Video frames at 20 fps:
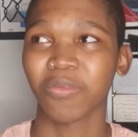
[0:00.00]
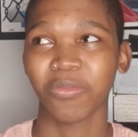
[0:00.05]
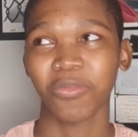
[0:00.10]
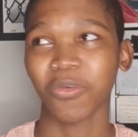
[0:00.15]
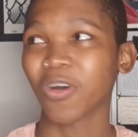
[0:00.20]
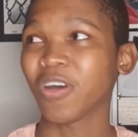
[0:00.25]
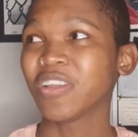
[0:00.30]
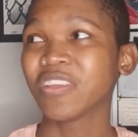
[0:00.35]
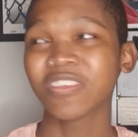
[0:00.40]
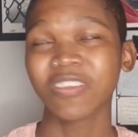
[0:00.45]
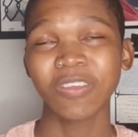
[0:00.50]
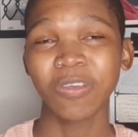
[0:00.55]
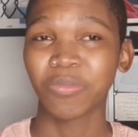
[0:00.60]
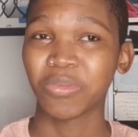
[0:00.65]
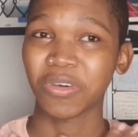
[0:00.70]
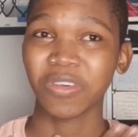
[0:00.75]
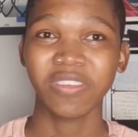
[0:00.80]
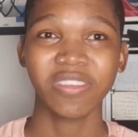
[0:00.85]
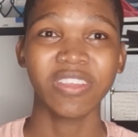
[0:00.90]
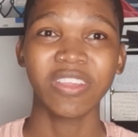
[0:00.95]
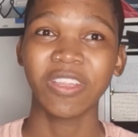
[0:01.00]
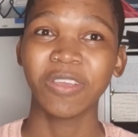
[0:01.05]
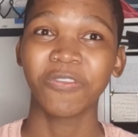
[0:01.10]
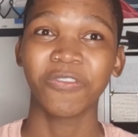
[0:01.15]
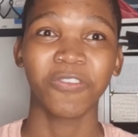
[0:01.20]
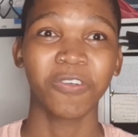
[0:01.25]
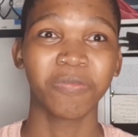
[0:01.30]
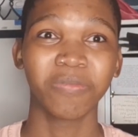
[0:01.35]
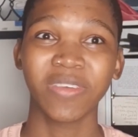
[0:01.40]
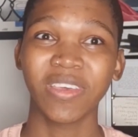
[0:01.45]
honestly, personally,
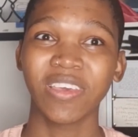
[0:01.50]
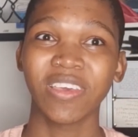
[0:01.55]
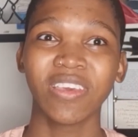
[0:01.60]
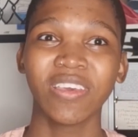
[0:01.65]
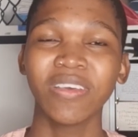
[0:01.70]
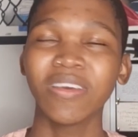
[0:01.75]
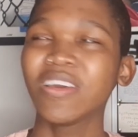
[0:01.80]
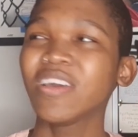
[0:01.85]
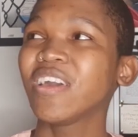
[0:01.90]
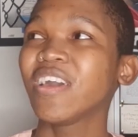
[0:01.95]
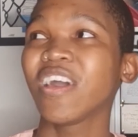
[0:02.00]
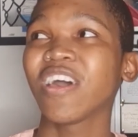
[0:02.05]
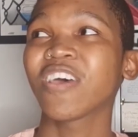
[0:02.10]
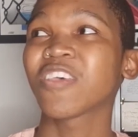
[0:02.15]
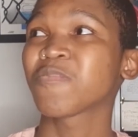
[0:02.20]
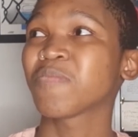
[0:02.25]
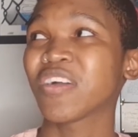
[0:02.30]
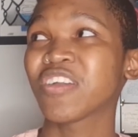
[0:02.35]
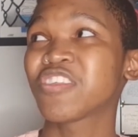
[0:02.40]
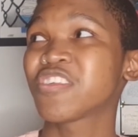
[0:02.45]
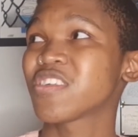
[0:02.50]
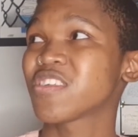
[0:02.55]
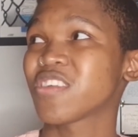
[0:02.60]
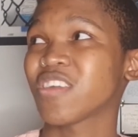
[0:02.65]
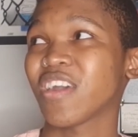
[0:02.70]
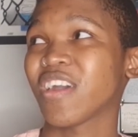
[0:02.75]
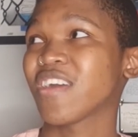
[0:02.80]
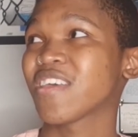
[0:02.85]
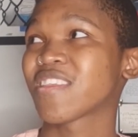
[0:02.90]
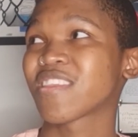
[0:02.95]
for me, as much
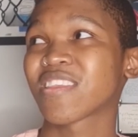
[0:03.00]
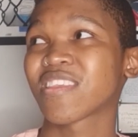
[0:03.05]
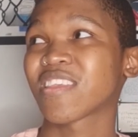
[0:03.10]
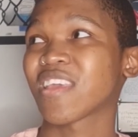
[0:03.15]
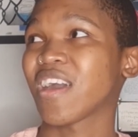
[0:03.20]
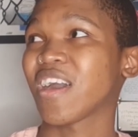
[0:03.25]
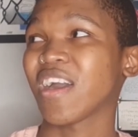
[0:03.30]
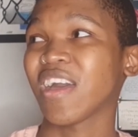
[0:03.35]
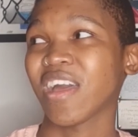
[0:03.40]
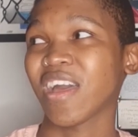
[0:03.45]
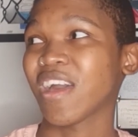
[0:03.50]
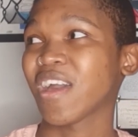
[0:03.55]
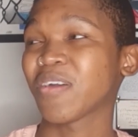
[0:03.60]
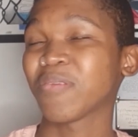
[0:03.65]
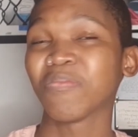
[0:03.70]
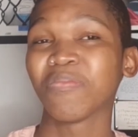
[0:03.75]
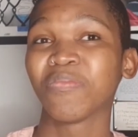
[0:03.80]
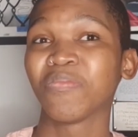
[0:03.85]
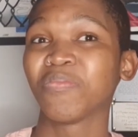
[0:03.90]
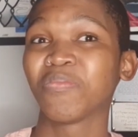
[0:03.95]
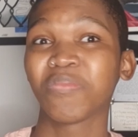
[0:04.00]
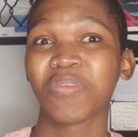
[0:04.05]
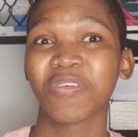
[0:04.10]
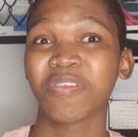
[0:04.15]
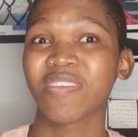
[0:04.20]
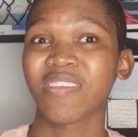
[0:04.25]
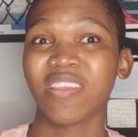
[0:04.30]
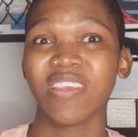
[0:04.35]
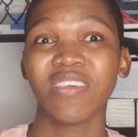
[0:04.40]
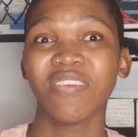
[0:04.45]
as I'm
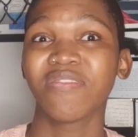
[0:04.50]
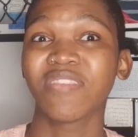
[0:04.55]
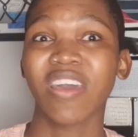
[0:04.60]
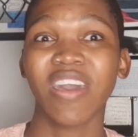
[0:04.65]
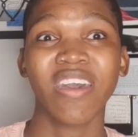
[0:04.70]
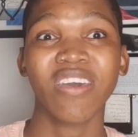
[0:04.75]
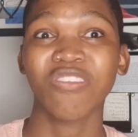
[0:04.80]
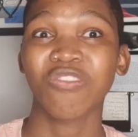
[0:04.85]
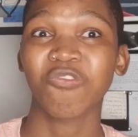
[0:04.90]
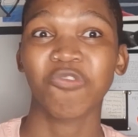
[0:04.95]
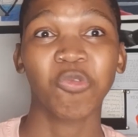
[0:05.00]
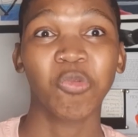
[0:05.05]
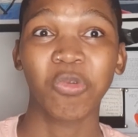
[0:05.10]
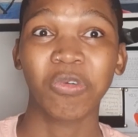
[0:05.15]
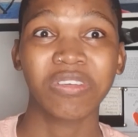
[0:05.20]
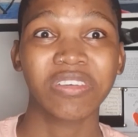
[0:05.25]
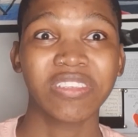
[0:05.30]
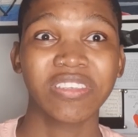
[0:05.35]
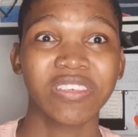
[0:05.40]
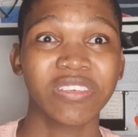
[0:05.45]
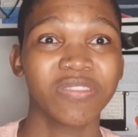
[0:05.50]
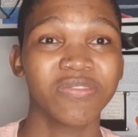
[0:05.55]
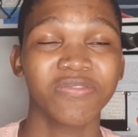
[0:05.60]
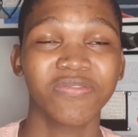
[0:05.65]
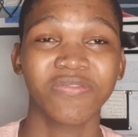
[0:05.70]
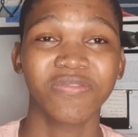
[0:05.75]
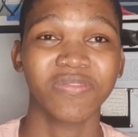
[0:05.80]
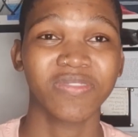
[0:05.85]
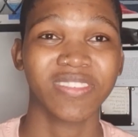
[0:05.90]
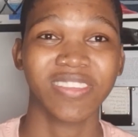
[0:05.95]
perceived as talkative,
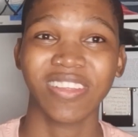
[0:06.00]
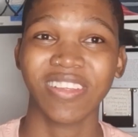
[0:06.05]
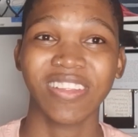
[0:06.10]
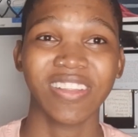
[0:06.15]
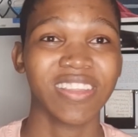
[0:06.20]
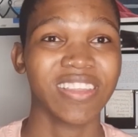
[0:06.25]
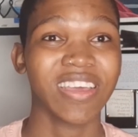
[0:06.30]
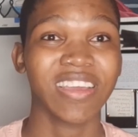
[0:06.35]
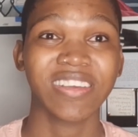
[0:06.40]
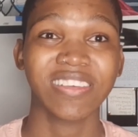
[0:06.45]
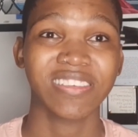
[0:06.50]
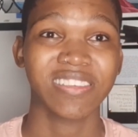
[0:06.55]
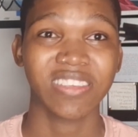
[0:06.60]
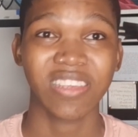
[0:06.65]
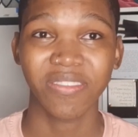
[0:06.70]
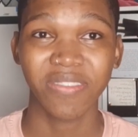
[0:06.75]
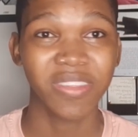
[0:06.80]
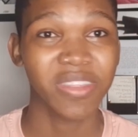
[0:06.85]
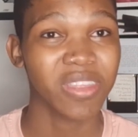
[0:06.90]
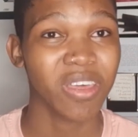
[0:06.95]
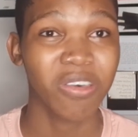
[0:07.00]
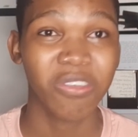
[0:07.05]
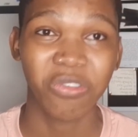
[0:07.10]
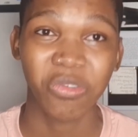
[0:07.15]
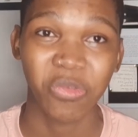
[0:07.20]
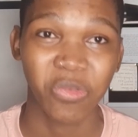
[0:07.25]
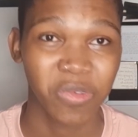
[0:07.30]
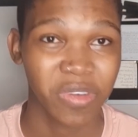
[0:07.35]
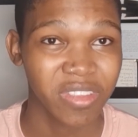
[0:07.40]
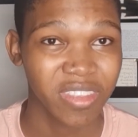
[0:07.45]
like
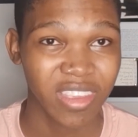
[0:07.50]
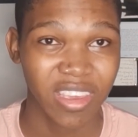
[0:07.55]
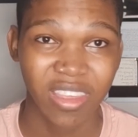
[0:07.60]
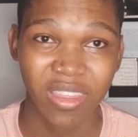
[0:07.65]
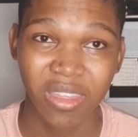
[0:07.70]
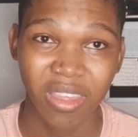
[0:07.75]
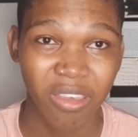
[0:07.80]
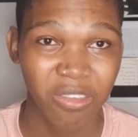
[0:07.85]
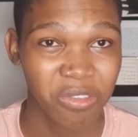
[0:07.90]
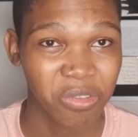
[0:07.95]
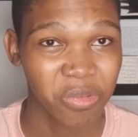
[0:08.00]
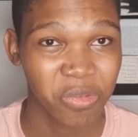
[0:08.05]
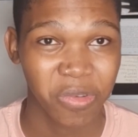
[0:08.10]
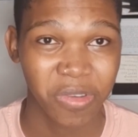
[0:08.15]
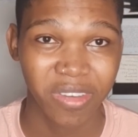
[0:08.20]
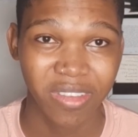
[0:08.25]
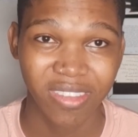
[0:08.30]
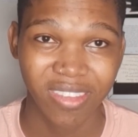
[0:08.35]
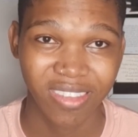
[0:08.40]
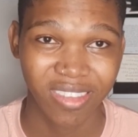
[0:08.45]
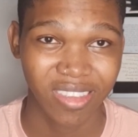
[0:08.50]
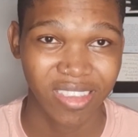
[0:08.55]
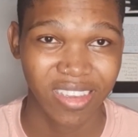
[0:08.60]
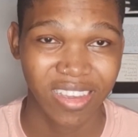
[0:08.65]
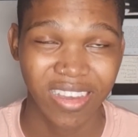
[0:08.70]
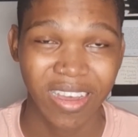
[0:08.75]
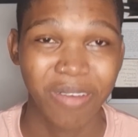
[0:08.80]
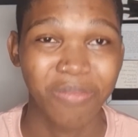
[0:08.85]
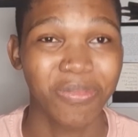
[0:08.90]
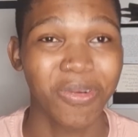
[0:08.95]
7,000 words, 8,000 words,
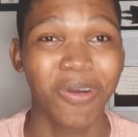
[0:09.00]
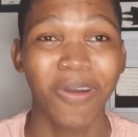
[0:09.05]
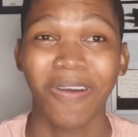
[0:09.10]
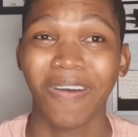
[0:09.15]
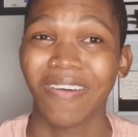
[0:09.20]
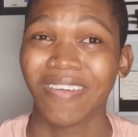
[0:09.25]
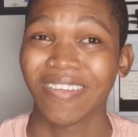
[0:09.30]
come on.